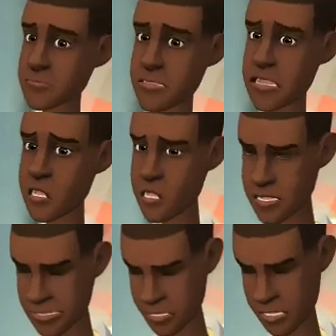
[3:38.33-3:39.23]
In your honor,
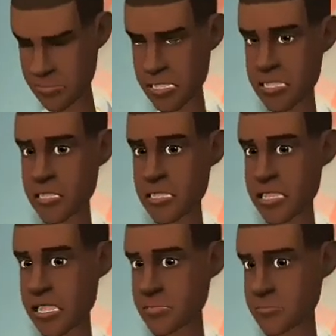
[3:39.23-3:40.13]
I will blick her
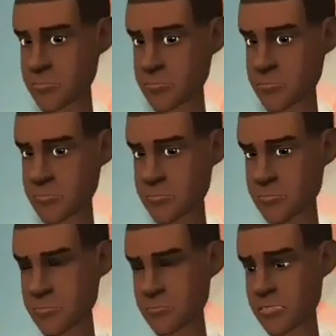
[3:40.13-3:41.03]
shit.
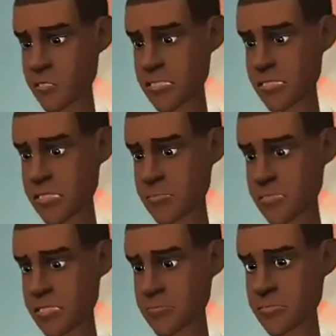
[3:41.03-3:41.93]
Oh, and GB,
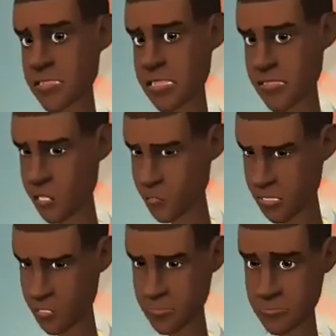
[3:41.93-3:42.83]
I love you, bro.